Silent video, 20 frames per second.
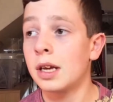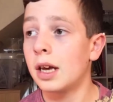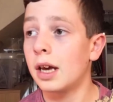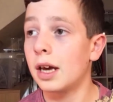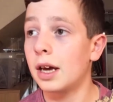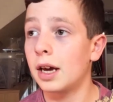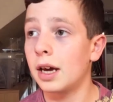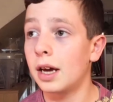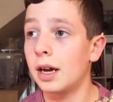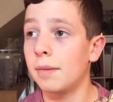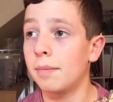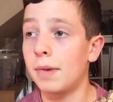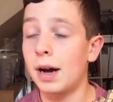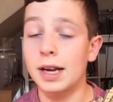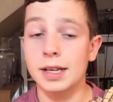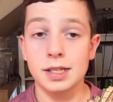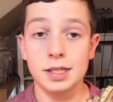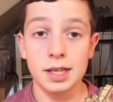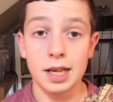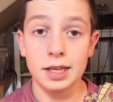
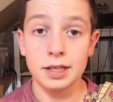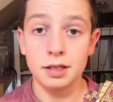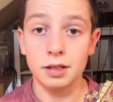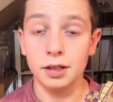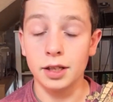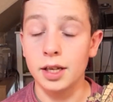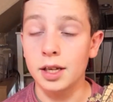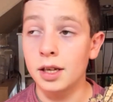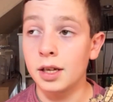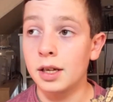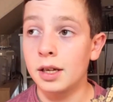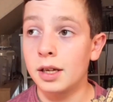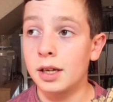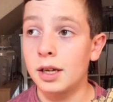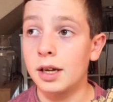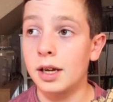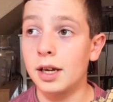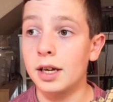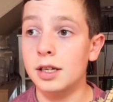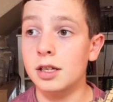accidentally.
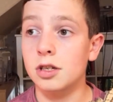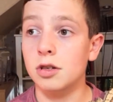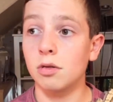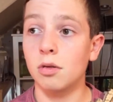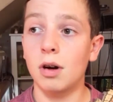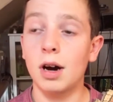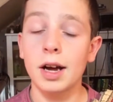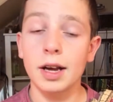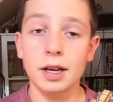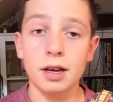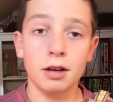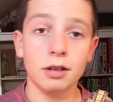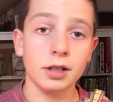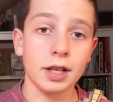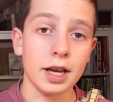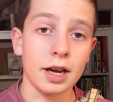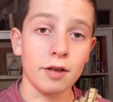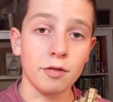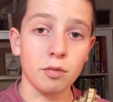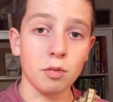So I
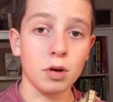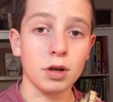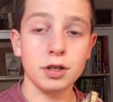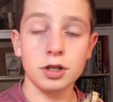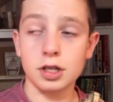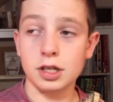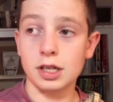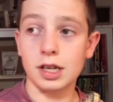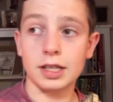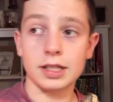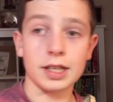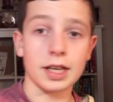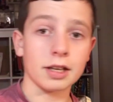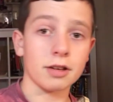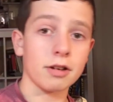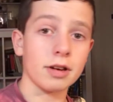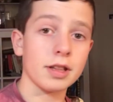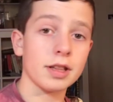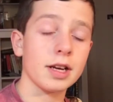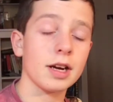currently have one just in a tank
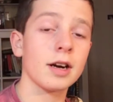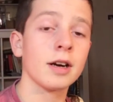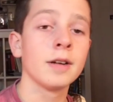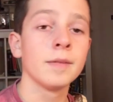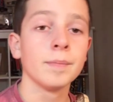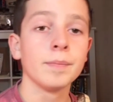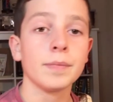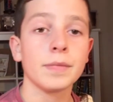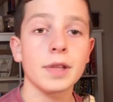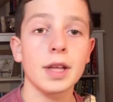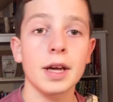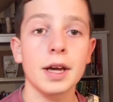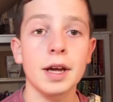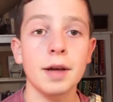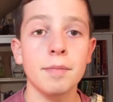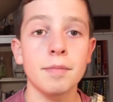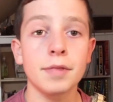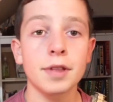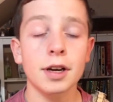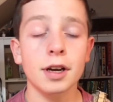right there.
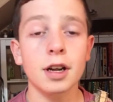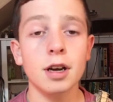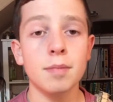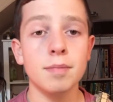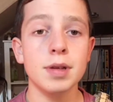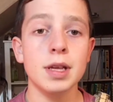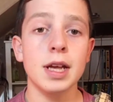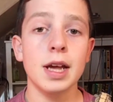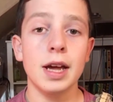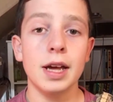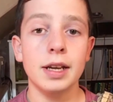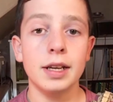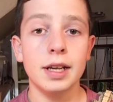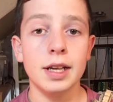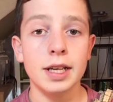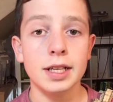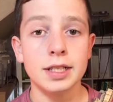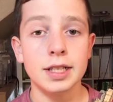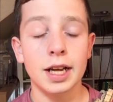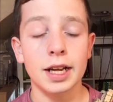They're going to be in
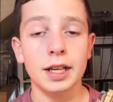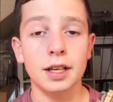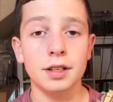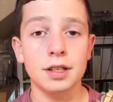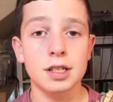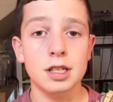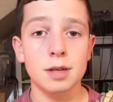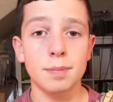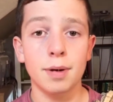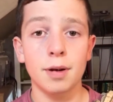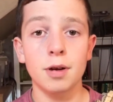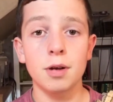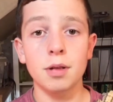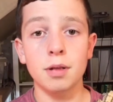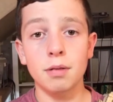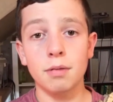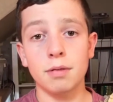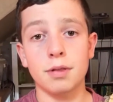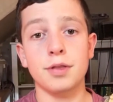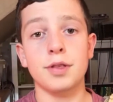a tank that's about
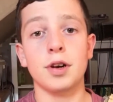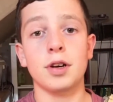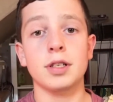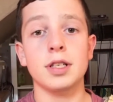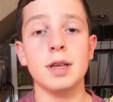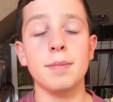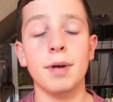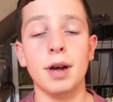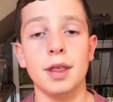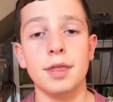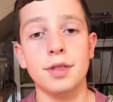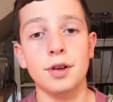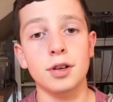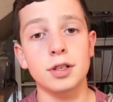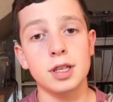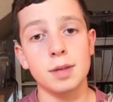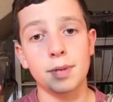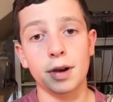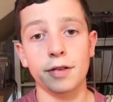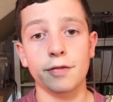30 by
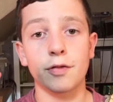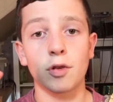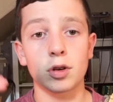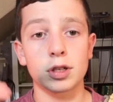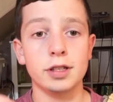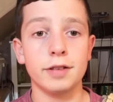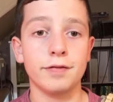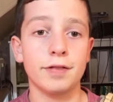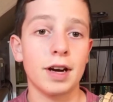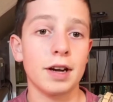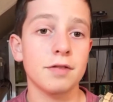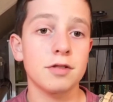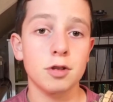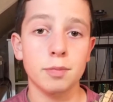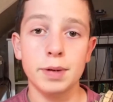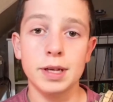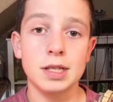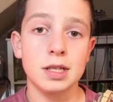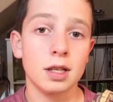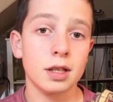30 by 45, so
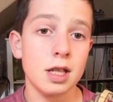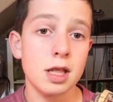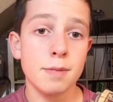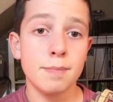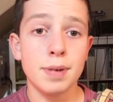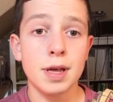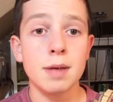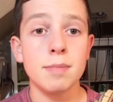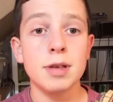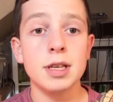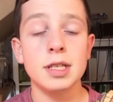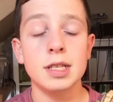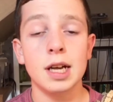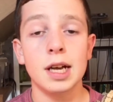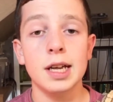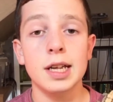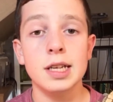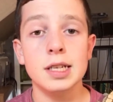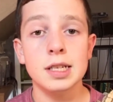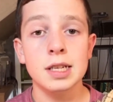basically the baby
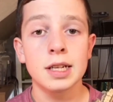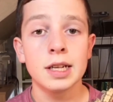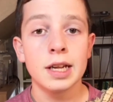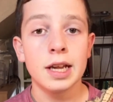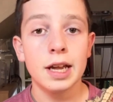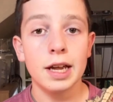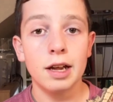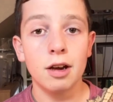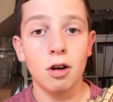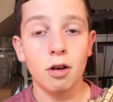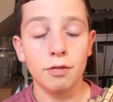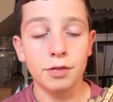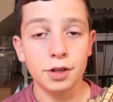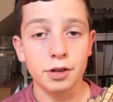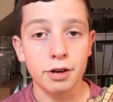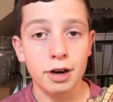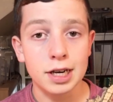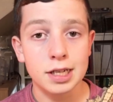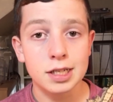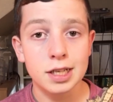size of the
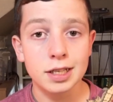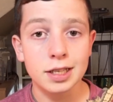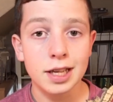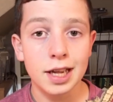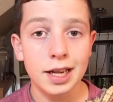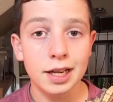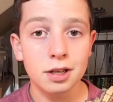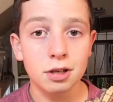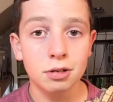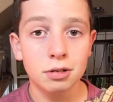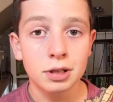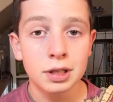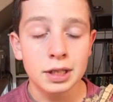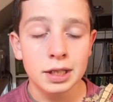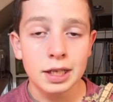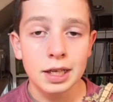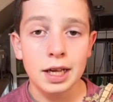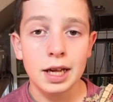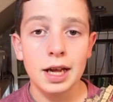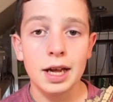Crested Gecko.
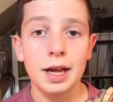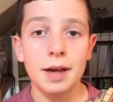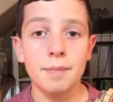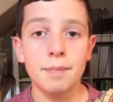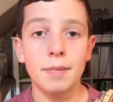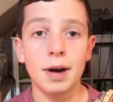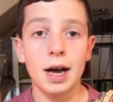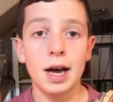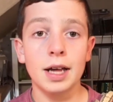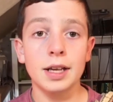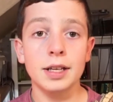And